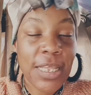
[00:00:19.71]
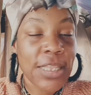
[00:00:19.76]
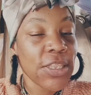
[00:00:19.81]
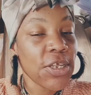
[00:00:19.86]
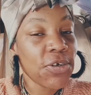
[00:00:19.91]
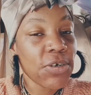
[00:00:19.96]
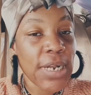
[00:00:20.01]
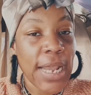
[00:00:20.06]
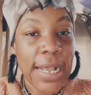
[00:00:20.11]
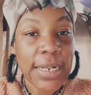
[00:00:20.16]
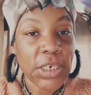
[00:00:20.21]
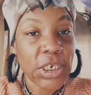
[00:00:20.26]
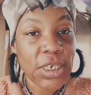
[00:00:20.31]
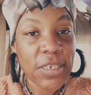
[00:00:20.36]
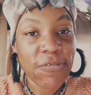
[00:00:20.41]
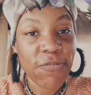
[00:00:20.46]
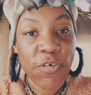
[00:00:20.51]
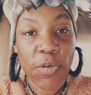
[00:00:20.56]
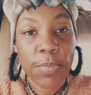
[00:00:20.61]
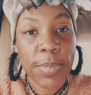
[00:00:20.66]
They're not
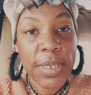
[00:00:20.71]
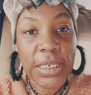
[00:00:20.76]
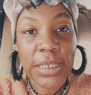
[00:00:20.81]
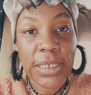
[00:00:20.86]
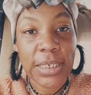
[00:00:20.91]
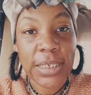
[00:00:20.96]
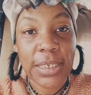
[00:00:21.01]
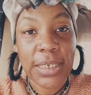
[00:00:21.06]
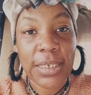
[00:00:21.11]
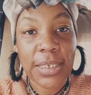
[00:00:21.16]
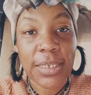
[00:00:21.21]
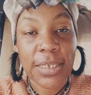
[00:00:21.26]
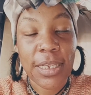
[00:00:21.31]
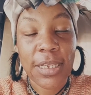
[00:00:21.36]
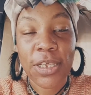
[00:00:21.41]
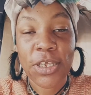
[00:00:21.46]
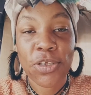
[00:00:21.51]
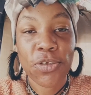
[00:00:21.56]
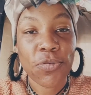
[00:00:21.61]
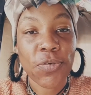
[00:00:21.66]
just for businesses.
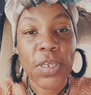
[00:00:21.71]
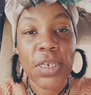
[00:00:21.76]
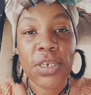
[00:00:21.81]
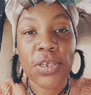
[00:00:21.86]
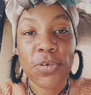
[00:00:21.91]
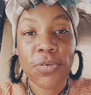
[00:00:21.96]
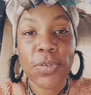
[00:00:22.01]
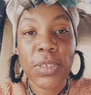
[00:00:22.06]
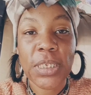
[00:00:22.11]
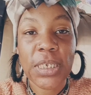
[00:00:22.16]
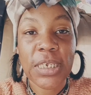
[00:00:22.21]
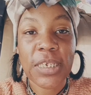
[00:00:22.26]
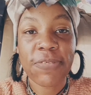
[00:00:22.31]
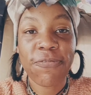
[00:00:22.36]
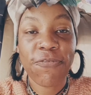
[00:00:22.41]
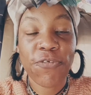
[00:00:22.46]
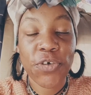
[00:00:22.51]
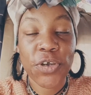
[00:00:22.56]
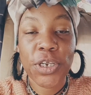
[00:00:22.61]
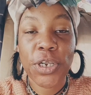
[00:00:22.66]
You can use this
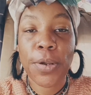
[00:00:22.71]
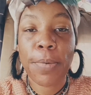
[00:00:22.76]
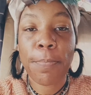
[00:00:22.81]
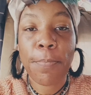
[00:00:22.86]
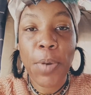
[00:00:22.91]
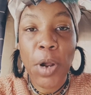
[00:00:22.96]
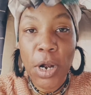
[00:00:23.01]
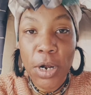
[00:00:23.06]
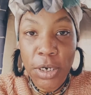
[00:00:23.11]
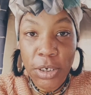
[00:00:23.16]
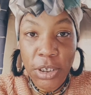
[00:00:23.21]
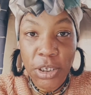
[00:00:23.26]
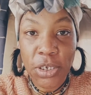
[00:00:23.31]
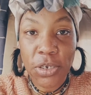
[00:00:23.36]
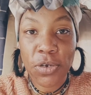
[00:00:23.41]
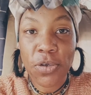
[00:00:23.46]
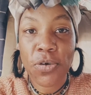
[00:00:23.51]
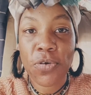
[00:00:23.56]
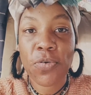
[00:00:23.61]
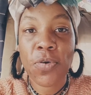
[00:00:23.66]
for your
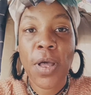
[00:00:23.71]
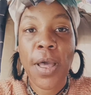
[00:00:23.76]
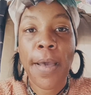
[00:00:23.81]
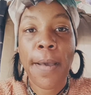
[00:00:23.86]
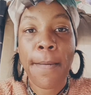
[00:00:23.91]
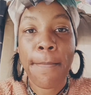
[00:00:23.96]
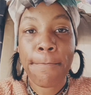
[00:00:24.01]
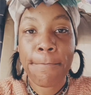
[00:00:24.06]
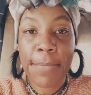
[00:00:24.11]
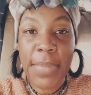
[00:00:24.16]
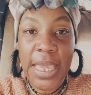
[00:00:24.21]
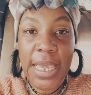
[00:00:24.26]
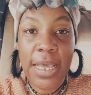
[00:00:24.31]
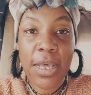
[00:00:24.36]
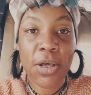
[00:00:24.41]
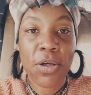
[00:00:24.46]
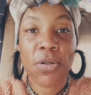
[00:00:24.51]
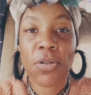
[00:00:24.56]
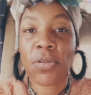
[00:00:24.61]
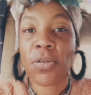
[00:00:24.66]
personal
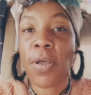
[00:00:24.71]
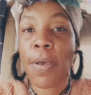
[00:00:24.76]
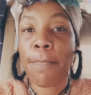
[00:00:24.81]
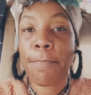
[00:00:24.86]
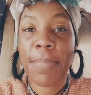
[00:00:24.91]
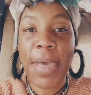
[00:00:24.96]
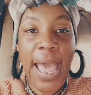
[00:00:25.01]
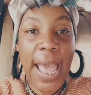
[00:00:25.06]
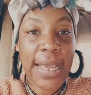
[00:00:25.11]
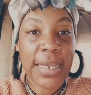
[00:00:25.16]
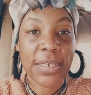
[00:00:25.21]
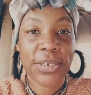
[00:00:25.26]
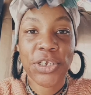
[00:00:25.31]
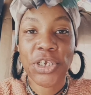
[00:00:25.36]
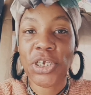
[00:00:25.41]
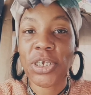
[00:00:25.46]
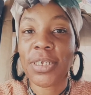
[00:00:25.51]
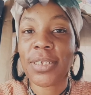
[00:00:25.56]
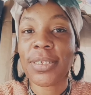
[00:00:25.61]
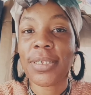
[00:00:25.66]
mail,
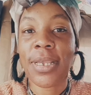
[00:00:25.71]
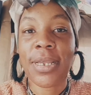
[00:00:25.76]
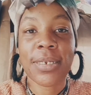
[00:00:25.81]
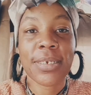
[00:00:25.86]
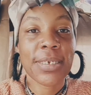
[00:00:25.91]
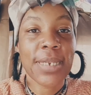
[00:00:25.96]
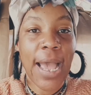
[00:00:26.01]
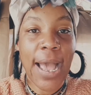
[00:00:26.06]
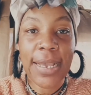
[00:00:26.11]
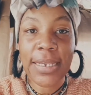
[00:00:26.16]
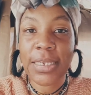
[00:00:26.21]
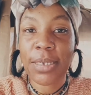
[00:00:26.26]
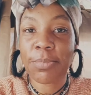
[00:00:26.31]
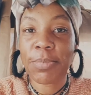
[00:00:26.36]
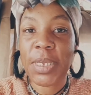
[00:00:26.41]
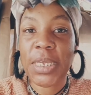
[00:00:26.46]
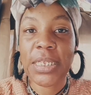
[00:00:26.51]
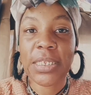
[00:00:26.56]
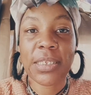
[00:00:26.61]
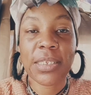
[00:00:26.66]
packages,
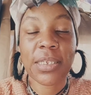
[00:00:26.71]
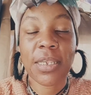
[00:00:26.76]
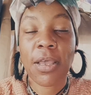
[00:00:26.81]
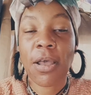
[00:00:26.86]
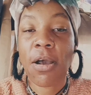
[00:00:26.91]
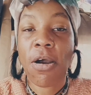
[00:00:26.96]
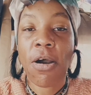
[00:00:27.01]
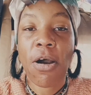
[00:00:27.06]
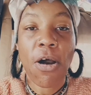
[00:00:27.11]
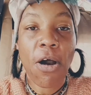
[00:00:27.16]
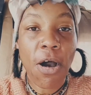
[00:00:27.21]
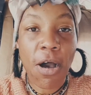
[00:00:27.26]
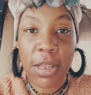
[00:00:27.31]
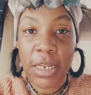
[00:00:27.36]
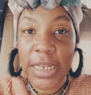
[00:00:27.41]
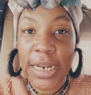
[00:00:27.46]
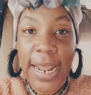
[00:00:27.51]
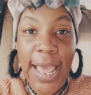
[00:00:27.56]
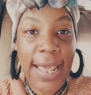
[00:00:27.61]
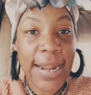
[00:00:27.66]
documents,
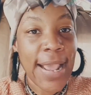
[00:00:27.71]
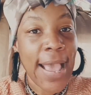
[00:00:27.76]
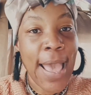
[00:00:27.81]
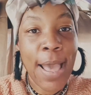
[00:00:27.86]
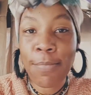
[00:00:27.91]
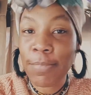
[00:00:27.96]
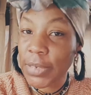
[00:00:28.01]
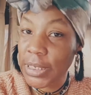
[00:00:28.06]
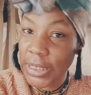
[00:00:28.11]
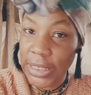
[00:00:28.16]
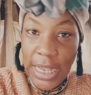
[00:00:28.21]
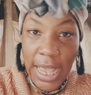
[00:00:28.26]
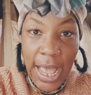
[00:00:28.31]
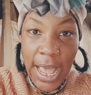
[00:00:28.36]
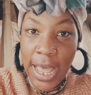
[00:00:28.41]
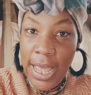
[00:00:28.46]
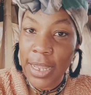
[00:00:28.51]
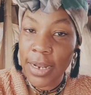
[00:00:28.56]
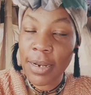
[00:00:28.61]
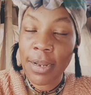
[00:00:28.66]
all of that.
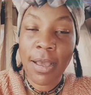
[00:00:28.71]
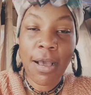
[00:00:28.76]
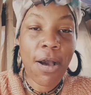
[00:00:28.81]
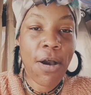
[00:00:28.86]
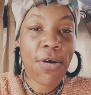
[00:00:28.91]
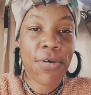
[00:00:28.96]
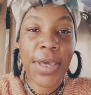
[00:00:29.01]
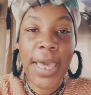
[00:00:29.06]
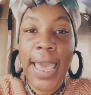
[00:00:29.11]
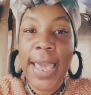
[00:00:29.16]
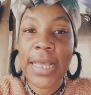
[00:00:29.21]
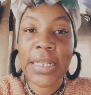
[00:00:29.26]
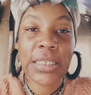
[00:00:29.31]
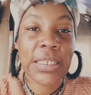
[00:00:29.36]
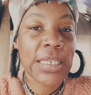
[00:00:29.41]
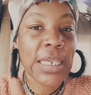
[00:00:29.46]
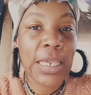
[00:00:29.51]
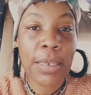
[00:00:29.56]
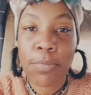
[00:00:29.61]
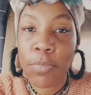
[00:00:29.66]
Amazon, okay,
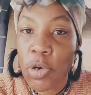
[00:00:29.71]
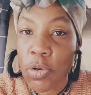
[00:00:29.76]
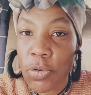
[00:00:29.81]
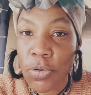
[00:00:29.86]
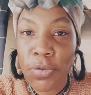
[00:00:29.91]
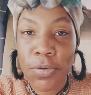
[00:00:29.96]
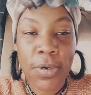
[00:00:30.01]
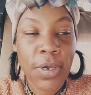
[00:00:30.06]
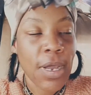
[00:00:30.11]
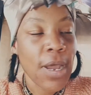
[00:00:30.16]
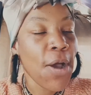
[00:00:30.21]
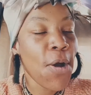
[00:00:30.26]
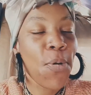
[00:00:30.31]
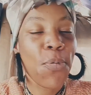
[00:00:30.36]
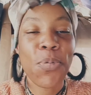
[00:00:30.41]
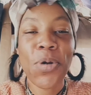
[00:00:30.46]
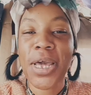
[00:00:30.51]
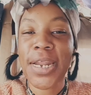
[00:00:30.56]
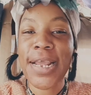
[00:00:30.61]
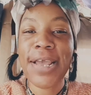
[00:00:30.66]
Temu,
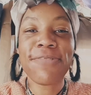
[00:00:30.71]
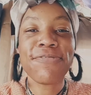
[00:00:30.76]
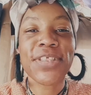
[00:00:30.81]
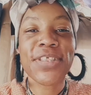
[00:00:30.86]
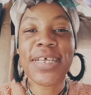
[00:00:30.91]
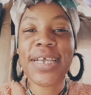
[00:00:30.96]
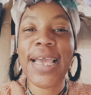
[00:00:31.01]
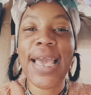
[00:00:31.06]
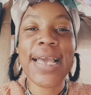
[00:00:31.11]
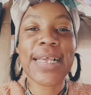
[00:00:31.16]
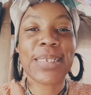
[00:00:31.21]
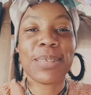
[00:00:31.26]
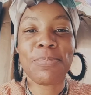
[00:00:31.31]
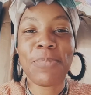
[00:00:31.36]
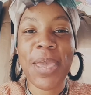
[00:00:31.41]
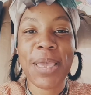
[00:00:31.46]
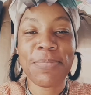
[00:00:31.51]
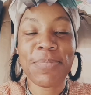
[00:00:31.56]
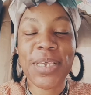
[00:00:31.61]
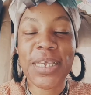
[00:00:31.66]
whatever the case
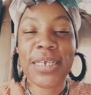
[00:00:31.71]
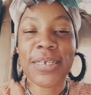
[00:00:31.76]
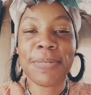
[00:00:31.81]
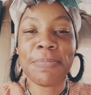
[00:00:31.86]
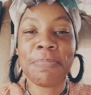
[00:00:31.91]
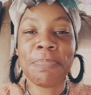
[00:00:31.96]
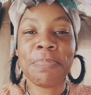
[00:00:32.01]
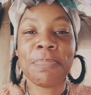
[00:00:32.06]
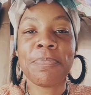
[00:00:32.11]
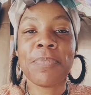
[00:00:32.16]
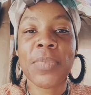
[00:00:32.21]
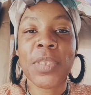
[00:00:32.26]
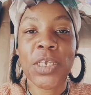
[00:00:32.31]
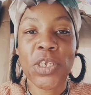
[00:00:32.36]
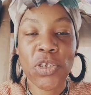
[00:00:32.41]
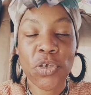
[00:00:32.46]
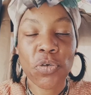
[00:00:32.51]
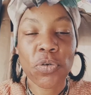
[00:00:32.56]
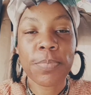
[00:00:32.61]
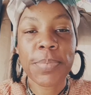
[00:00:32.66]
may be,
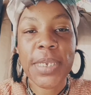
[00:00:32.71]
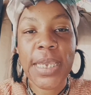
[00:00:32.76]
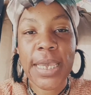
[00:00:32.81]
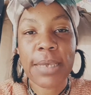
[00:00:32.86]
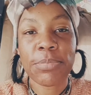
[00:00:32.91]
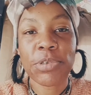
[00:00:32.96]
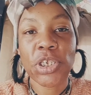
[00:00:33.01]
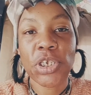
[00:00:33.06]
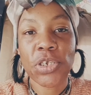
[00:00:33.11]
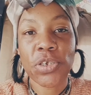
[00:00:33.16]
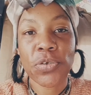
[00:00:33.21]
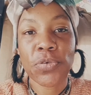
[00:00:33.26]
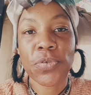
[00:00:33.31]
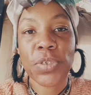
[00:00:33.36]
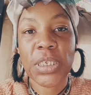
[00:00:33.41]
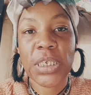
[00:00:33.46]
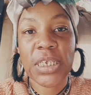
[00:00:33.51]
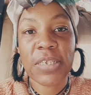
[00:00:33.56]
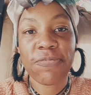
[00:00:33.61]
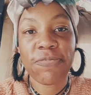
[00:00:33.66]
you'll be able to
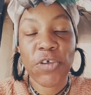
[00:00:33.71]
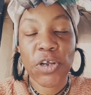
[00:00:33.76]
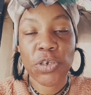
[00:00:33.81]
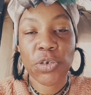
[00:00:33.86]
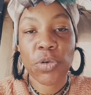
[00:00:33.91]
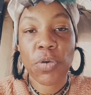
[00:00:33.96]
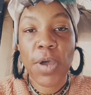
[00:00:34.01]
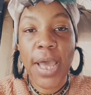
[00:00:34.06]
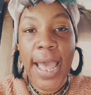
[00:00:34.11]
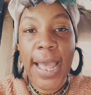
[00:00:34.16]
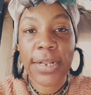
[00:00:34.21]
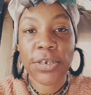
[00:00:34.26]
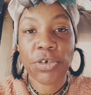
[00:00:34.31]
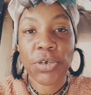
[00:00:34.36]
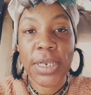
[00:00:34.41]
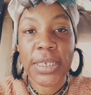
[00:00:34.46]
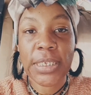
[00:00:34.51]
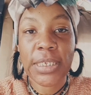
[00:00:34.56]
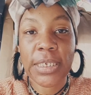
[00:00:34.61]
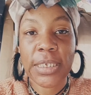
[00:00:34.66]
use these virtual
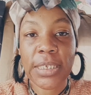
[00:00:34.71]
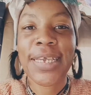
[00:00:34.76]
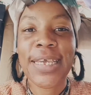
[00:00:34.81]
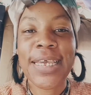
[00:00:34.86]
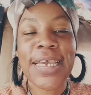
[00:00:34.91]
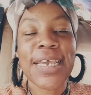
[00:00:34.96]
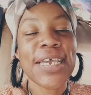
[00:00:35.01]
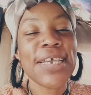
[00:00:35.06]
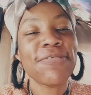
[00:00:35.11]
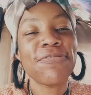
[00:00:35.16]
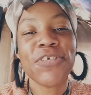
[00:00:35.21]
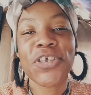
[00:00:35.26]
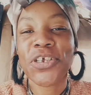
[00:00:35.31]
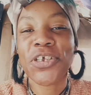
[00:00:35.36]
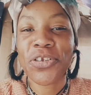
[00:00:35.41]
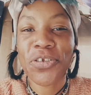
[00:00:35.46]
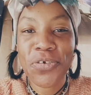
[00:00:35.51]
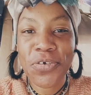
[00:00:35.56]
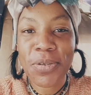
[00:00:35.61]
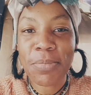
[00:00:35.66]
addresses. If you're
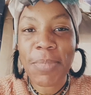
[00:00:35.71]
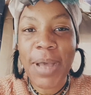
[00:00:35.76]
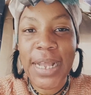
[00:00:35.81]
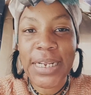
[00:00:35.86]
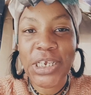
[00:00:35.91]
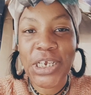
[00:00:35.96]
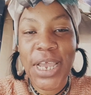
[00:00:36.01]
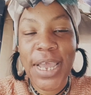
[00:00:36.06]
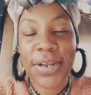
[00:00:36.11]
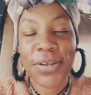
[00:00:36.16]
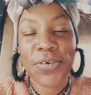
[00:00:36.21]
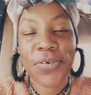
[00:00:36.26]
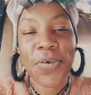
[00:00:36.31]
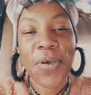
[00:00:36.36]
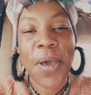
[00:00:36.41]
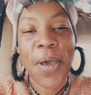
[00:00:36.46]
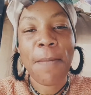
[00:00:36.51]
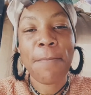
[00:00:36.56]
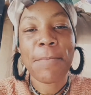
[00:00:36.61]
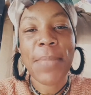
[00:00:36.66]
new to my channel,
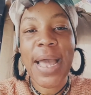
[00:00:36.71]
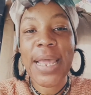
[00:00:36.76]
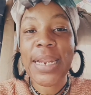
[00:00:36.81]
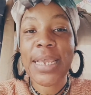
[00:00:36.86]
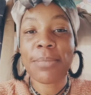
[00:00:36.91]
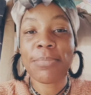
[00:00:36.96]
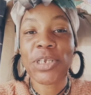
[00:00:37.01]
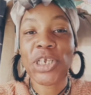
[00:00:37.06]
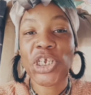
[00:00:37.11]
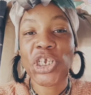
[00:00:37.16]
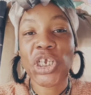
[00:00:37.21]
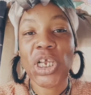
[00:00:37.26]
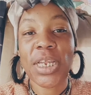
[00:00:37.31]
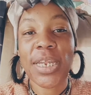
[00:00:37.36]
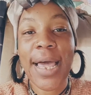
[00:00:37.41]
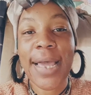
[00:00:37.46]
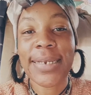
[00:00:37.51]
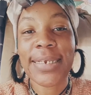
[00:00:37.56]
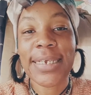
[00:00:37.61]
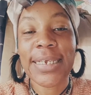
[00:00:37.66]
my name is
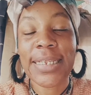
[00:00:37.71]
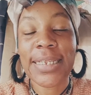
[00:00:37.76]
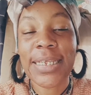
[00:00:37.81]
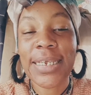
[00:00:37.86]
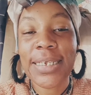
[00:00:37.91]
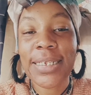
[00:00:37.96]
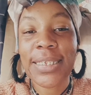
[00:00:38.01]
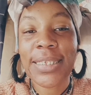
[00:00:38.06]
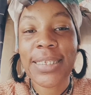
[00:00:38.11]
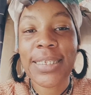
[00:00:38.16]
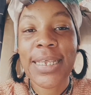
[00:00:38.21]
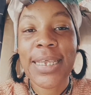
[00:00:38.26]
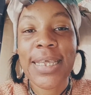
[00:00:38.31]
Shalonda Elise.